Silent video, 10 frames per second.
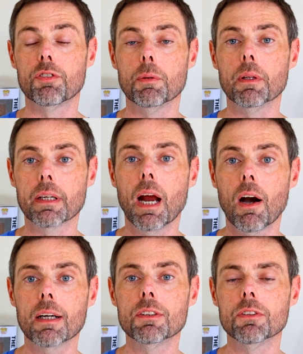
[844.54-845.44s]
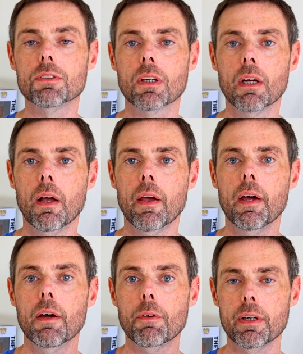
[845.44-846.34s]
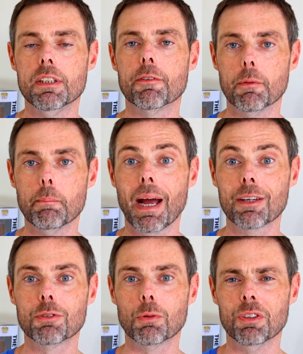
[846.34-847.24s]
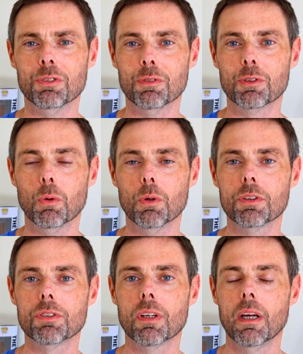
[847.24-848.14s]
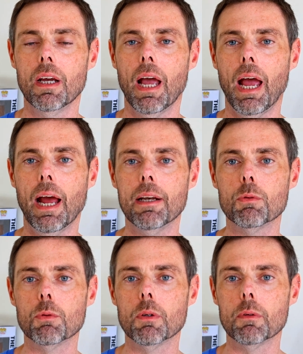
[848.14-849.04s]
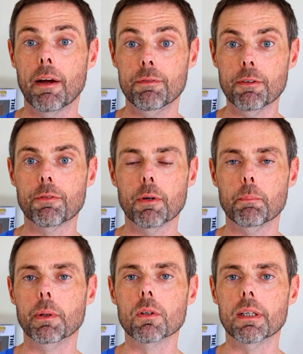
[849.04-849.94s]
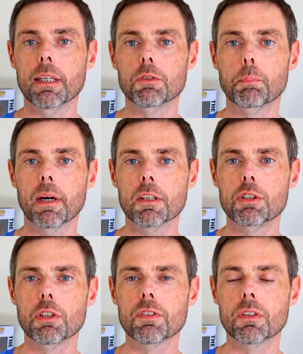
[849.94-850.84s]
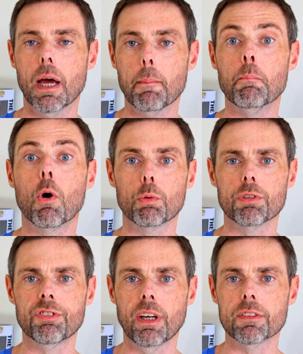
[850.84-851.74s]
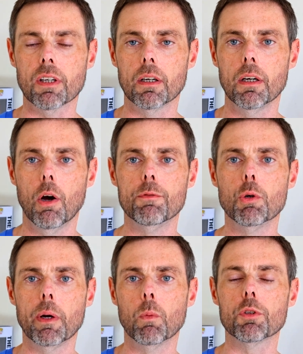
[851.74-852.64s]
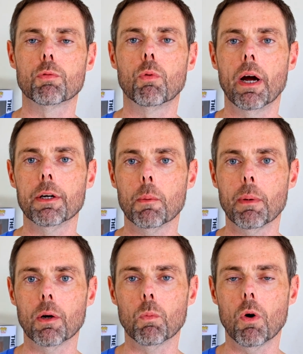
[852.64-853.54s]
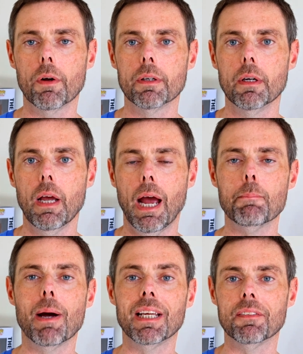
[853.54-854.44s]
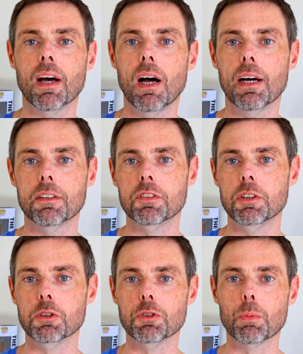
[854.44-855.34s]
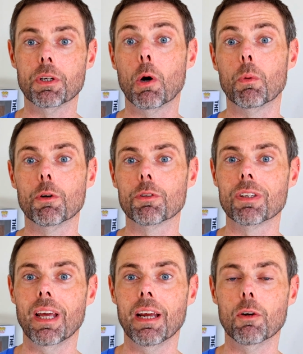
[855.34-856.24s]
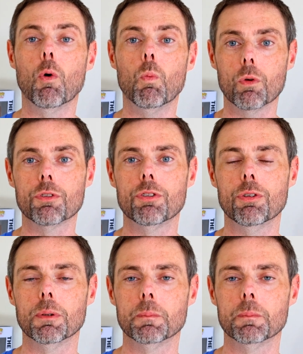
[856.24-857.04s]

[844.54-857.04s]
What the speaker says: similar characters, very different backstories of course, and have different abilities, but it's just that moral center of doing what's right no matter what, and making the hard decisions when no one else can or wants to.